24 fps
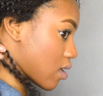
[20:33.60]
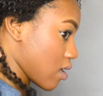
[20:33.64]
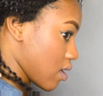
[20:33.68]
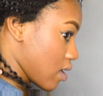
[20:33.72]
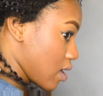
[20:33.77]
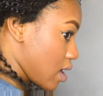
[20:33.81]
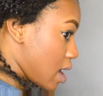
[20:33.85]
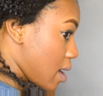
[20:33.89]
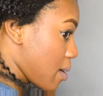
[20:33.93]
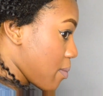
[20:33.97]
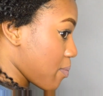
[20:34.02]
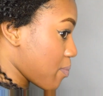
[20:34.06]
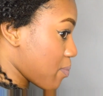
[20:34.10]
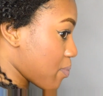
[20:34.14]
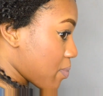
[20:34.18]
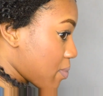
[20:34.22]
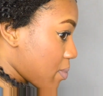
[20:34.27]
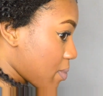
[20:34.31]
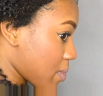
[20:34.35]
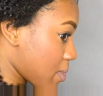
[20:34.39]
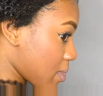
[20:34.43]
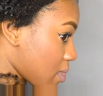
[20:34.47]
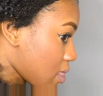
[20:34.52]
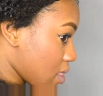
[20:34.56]
Okay.
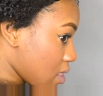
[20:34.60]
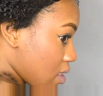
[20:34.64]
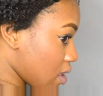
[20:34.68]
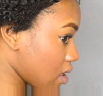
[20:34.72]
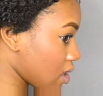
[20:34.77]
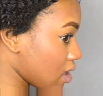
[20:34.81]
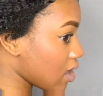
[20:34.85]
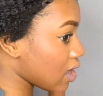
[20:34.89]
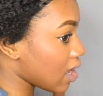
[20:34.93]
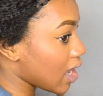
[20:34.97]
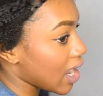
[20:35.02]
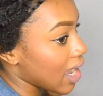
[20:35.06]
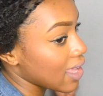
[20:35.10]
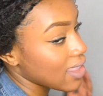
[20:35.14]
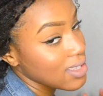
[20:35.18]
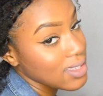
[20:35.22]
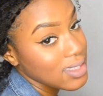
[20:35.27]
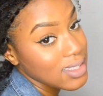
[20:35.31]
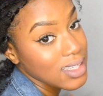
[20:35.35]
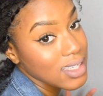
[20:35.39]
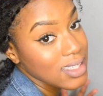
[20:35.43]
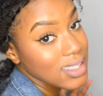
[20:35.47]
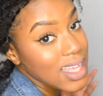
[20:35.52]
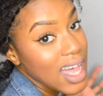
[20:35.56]
And this
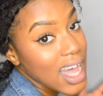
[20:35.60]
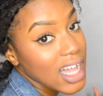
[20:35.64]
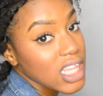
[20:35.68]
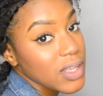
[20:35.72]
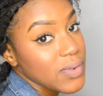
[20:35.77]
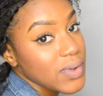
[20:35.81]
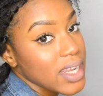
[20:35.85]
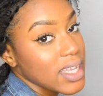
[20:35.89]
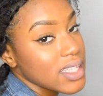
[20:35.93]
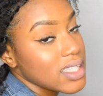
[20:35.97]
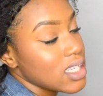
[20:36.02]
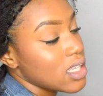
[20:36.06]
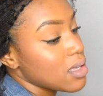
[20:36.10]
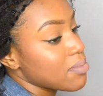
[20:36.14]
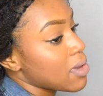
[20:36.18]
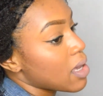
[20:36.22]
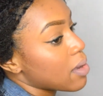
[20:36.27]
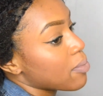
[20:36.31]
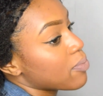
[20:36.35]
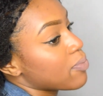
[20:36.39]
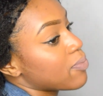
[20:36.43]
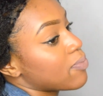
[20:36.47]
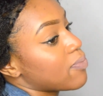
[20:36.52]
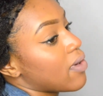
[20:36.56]
is exactly what I did in
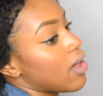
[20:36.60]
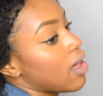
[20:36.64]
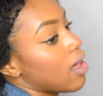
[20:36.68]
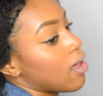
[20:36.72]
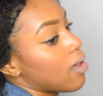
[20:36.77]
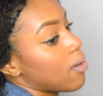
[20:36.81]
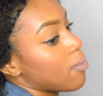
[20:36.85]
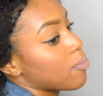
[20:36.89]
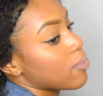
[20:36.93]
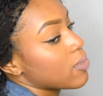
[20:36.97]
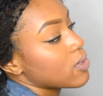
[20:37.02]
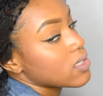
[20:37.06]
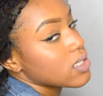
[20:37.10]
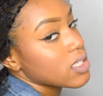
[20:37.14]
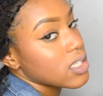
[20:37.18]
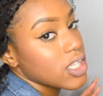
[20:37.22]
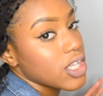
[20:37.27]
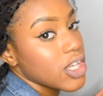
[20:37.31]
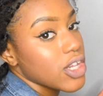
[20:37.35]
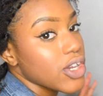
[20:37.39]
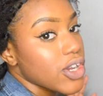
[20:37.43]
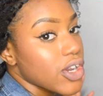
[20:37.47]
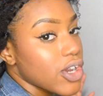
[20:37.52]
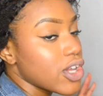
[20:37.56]
my
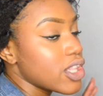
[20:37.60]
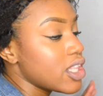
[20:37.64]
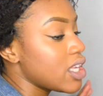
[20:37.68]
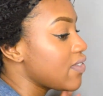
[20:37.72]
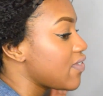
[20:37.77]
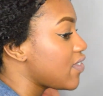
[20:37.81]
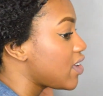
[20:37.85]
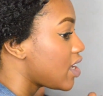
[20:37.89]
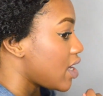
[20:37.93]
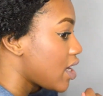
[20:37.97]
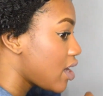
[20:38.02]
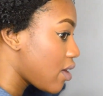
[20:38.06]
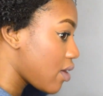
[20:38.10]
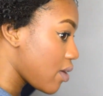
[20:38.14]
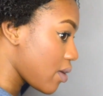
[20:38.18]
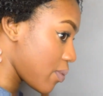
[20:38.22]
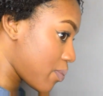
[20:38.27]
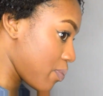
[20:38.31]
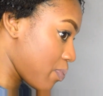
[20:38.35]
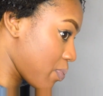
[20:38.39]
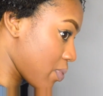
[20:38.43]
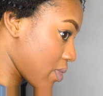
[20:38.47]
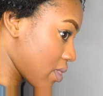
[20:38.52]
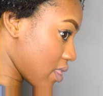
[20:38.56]
Brazilian curly video.
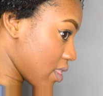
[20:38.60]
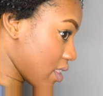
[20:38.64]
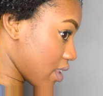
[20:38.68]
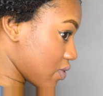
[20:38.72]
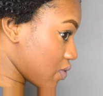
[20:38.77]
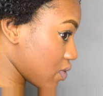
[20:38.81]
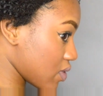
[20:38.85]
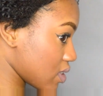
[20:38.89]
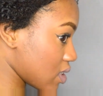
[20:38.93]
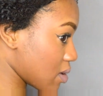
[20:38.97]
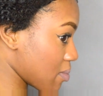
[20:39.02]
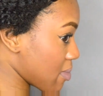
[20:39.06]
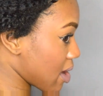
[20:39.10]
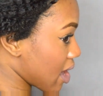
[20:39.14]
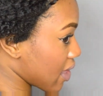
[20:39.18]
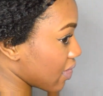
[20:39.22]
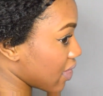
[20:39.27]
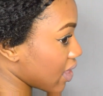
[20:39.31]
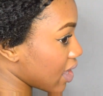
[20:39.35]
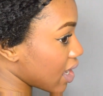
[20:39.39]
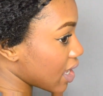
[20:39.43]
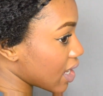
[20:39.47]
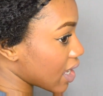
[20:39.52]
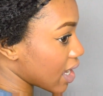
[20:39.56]
This was the
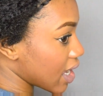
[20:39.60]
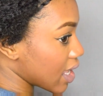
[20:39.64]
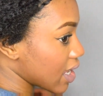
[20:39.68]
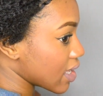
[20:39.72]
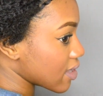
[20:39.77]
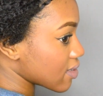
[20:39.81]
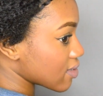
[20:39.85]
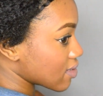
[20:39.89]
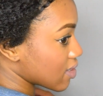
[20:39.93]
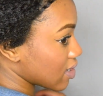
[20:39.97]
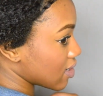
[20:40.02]
method and it